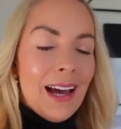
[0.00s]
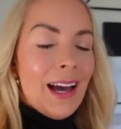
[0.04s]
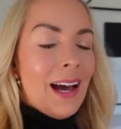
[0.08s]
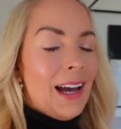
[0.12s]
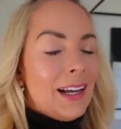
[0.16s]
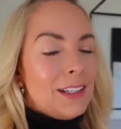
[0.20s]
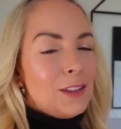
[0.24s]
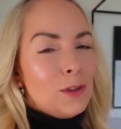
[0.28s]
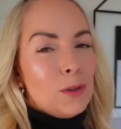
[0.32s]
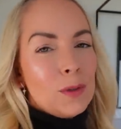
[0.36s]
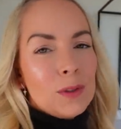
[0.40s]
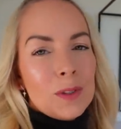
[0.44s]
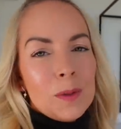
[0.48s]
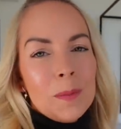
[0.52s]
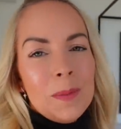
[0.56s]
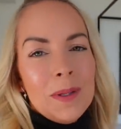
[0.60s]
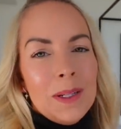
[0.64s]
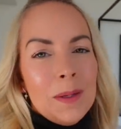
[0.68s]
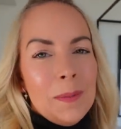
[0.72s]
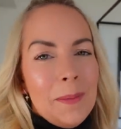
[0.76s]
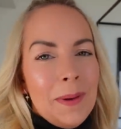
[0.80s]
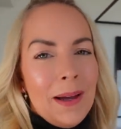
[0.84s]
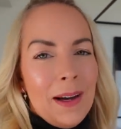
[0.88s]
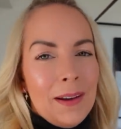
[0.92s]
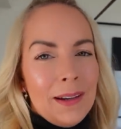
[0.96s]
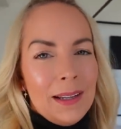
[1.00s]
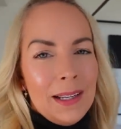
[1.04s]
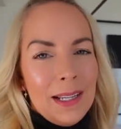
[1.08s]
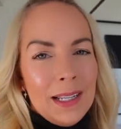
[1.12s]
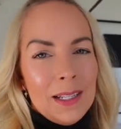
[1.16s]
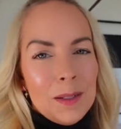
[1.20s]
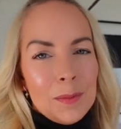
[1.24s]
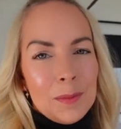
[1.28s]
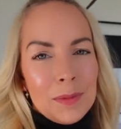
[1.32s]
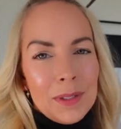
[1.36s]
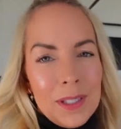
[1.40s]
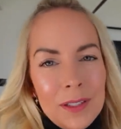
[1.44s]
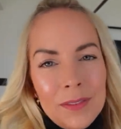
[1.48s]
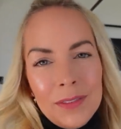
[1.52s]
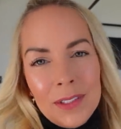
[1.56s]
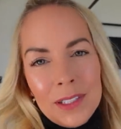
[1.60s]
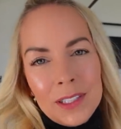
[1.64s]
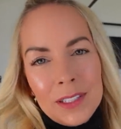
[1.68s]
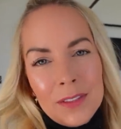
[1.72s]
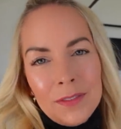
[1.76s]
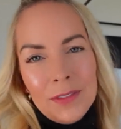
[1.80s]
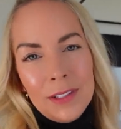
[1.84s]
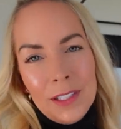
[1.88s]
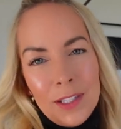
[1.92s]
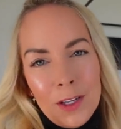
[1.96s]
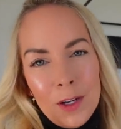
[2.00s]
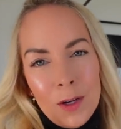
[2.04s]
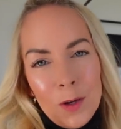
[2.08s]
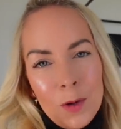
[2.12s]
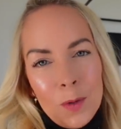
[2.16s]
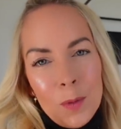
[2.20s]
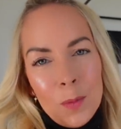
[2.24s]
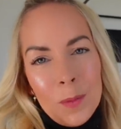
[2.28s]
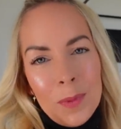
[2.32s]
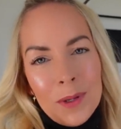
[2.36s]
I talked a bit about it in a previous video,